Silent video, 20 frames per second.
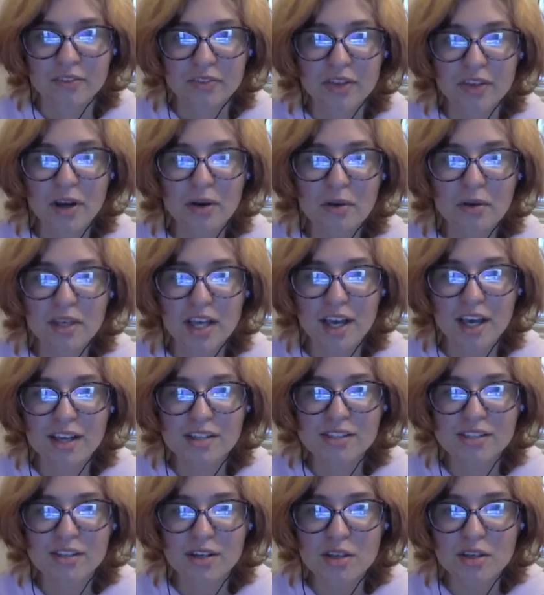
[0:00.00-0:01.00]
Okay,
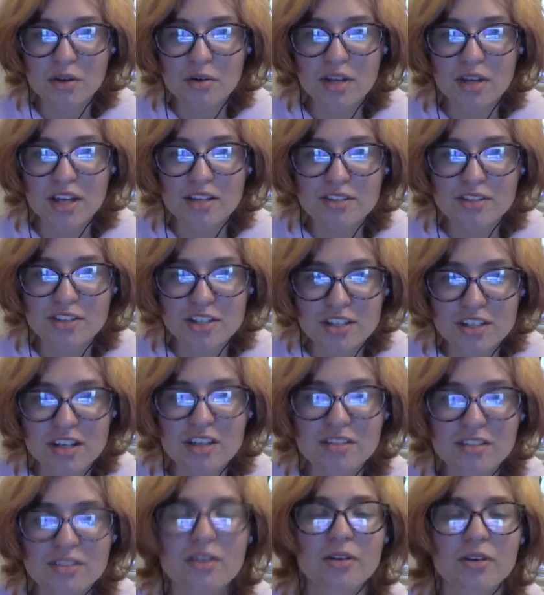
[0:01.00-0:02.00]
so you guess she
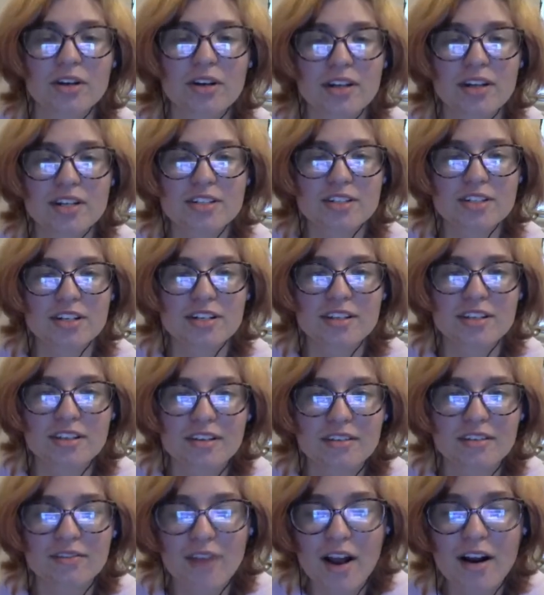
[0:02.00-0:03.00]
does know you're injured.
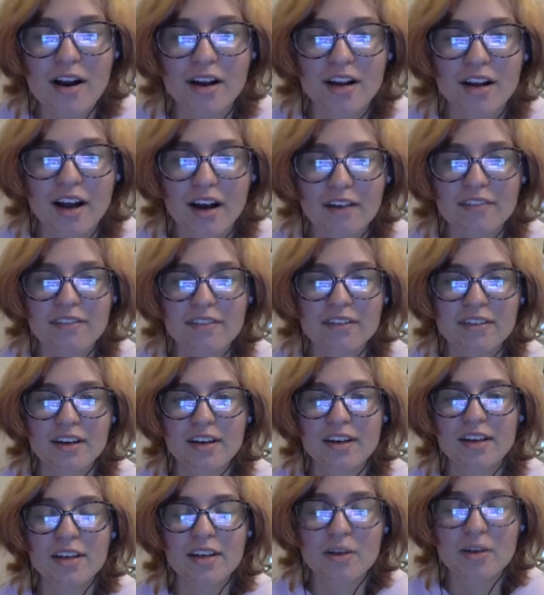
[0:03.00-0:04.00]
Fair enough.
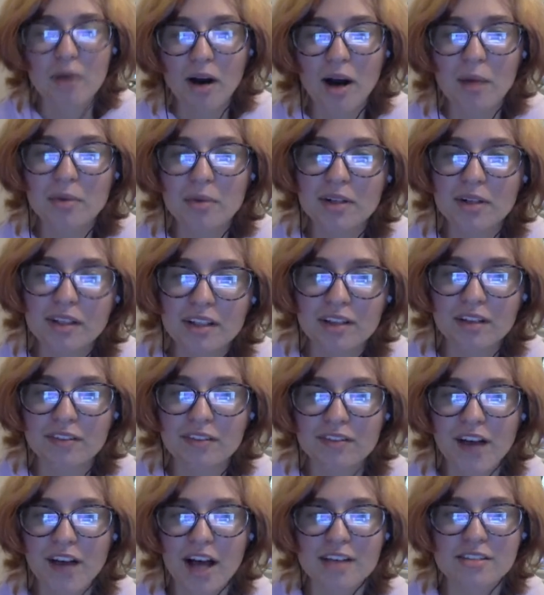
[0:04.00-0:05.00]
You hobble a little
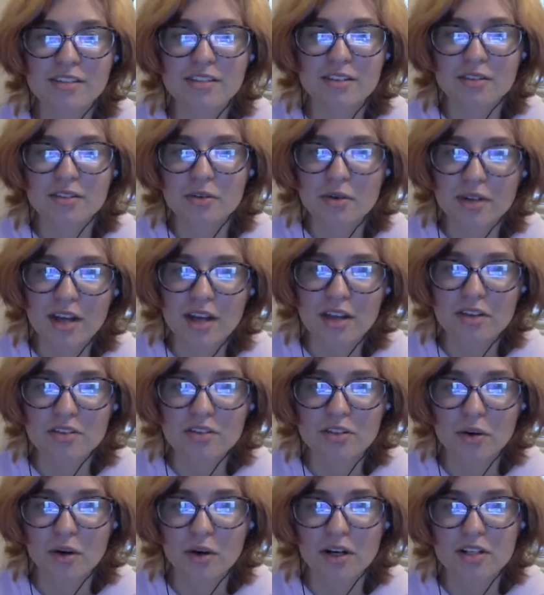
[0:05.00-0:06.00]
faster through another
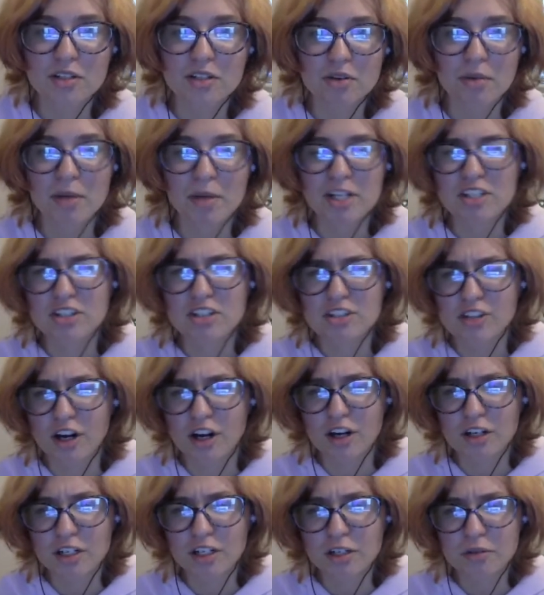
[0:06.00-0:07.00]
door into a much
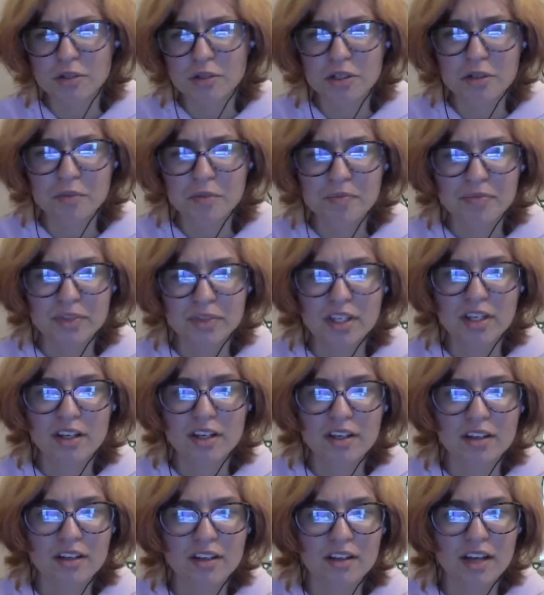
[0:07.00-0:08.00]
darker room,
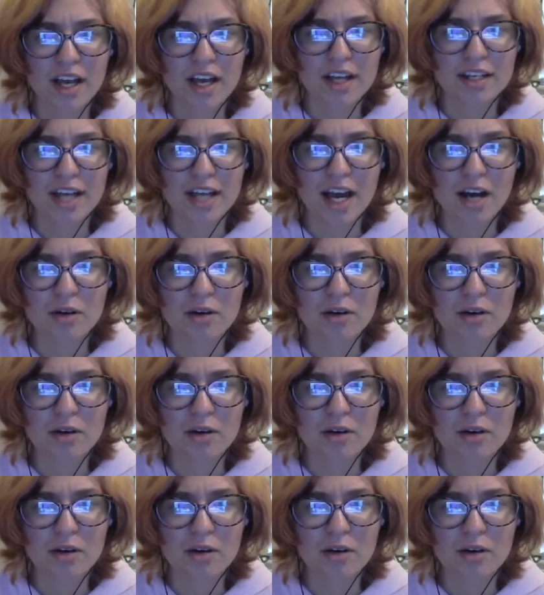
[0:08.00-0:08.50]
and now